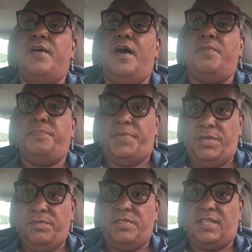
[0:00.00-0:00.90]

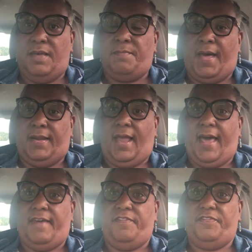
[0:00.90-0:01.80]
Abuse in my
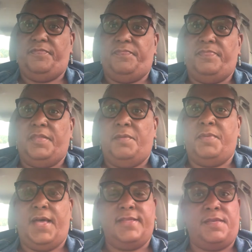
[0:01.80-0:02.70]
life.
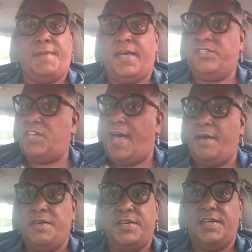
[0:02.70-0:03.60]
But as of my
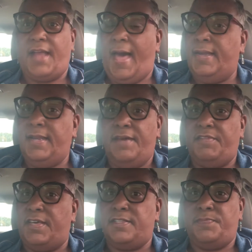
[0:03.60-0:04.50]
childhood, I never
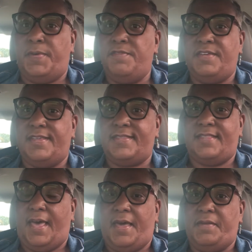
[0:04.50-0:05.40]
experienced
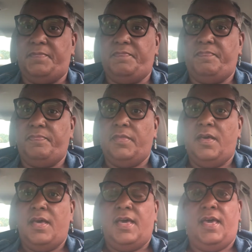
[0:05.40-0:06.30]
that.
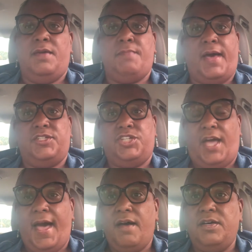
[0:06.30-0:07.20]
In my
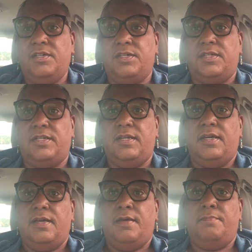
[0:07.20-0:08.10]
childhood,
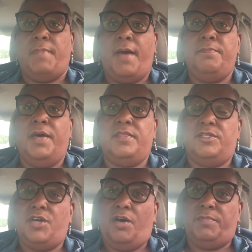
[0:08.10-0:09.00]
my mother
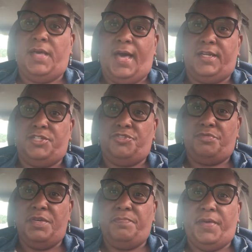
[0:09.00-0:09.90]
taught me how to
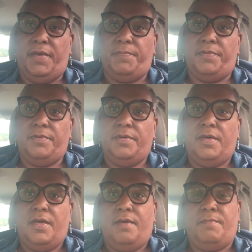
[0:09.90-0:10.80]
treat people.
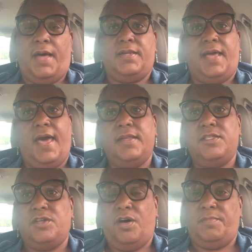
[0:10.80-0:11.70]
My daddy
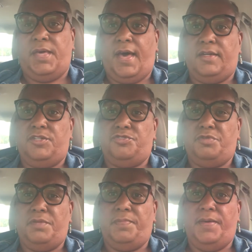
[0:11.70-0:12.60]
taught me how to
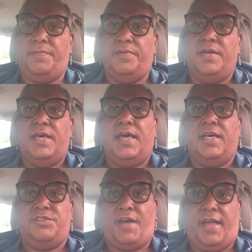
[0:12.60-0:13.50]
treat people
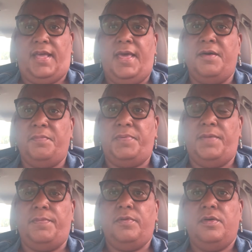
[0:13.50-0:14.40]
and try to help people.